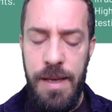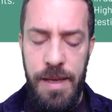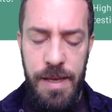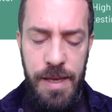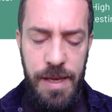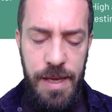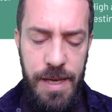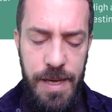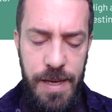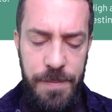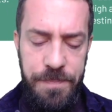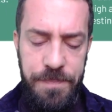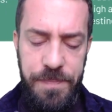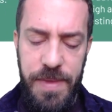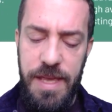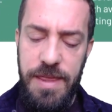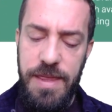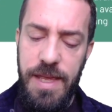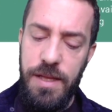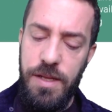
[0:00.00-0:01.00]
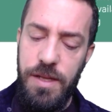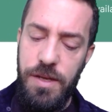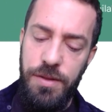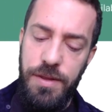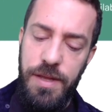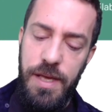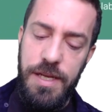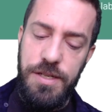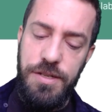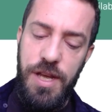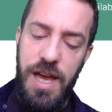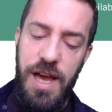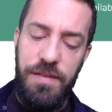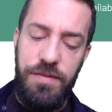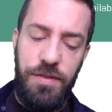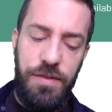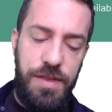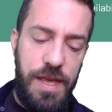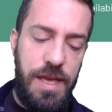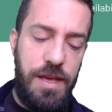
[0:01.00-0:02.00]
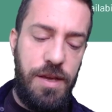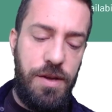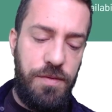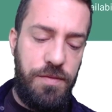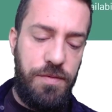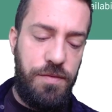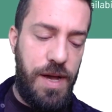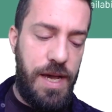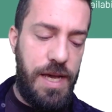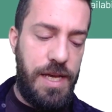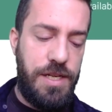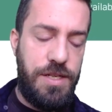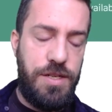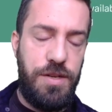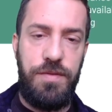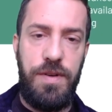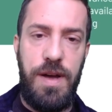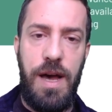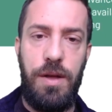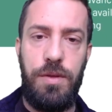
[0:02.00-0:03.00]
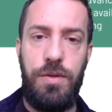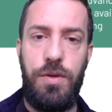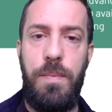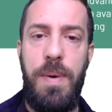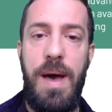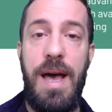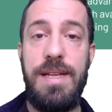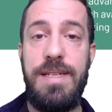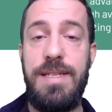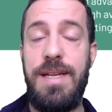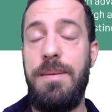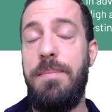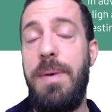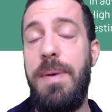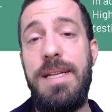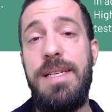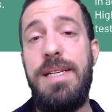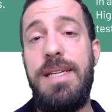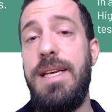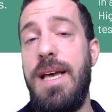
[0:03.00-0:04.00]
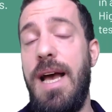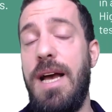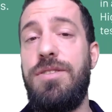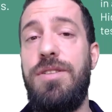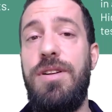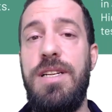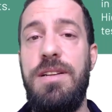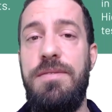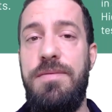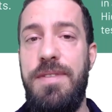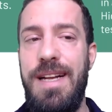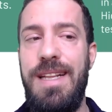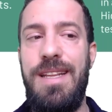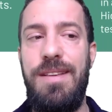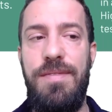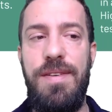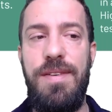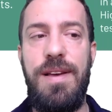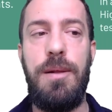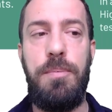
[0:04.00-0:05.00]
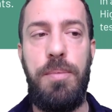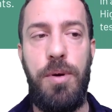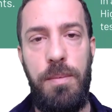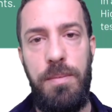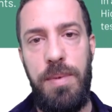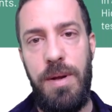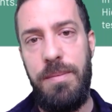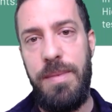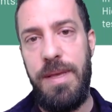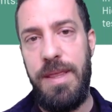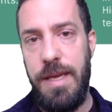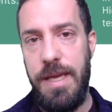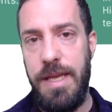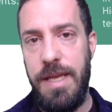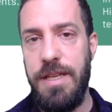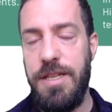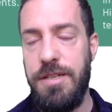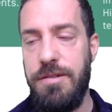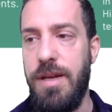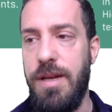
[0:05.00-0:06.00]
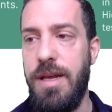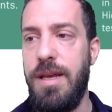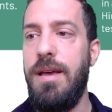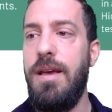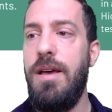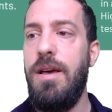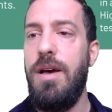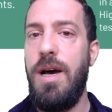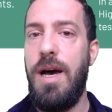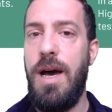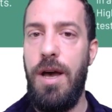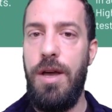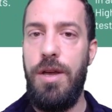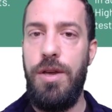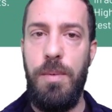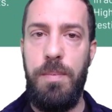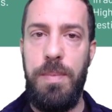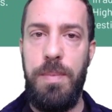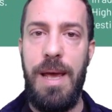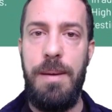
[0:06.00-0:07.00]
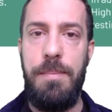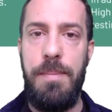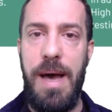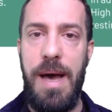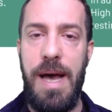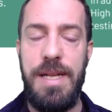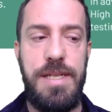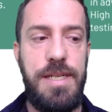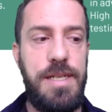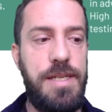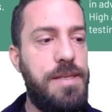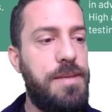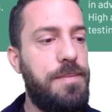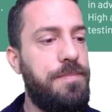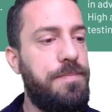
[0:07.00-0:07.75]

In that context, you have to think of ways of how to patch, and patching actually is a very difficult problem in the industry, how you apply patches.